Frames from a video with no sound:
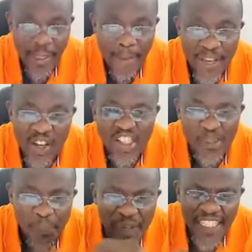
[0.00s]
Because
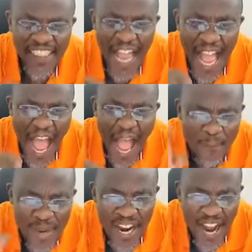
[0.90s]
spirits that are
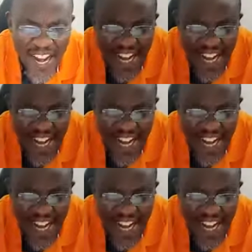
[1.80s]
behind